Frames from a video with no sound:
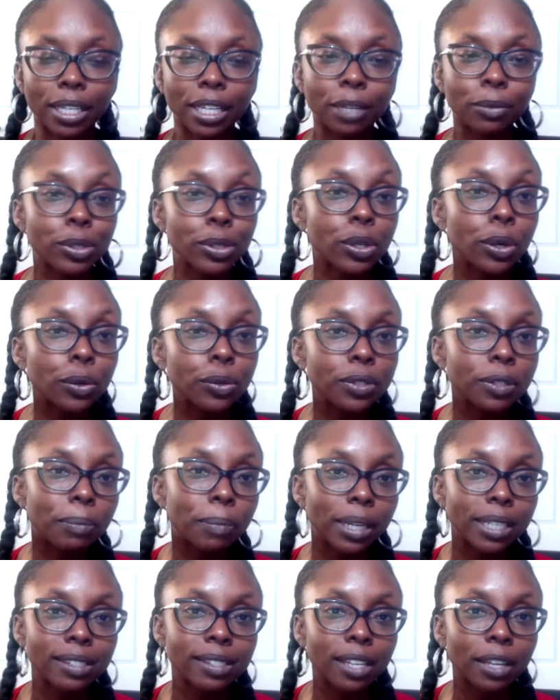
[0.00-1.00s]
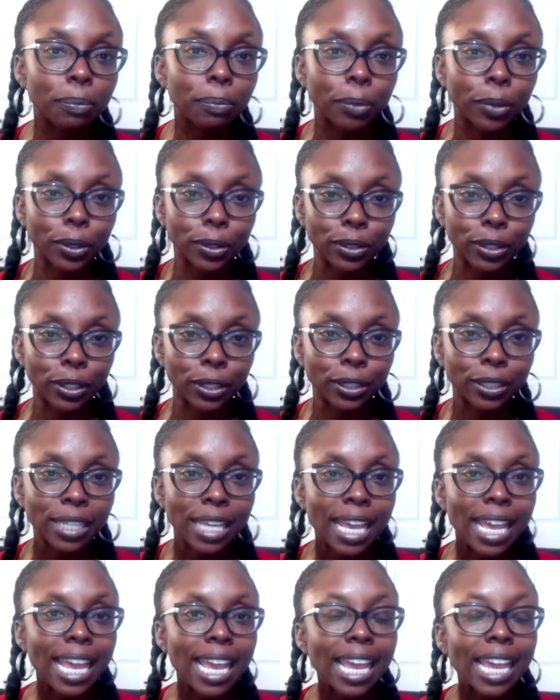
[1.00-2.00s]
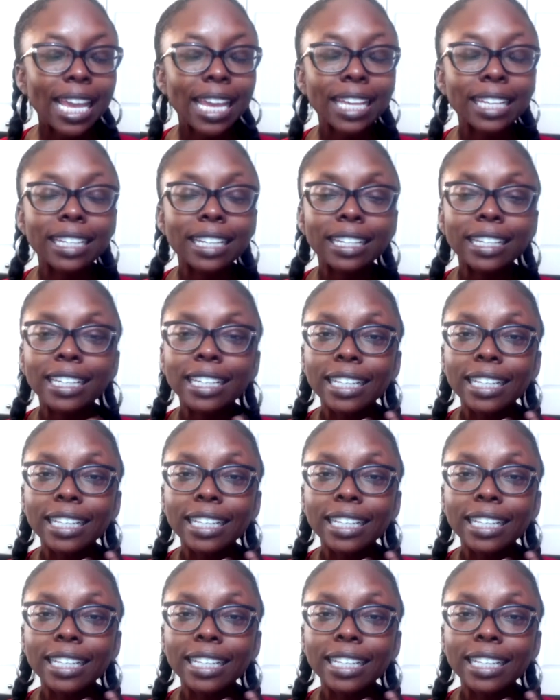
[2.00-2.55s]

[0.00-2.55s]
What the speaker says: It was hosted by Seth Perler, and